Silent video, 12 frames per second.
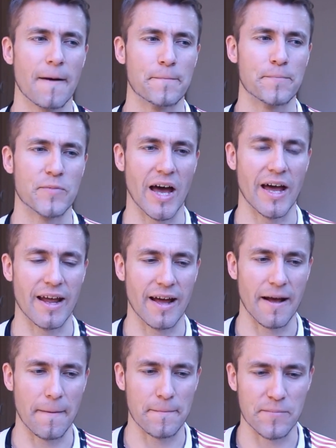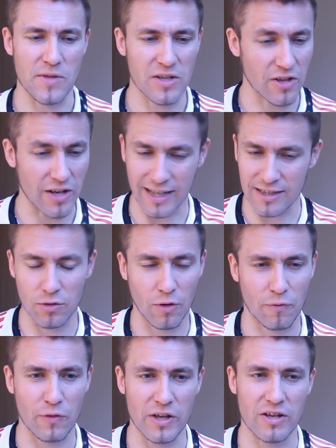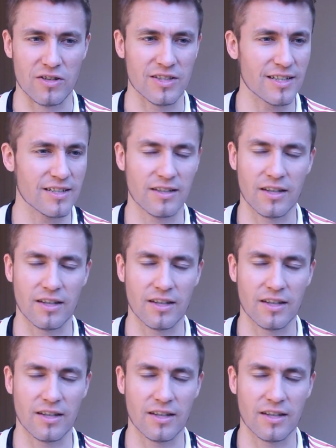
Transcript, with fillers: then in the next two or three years this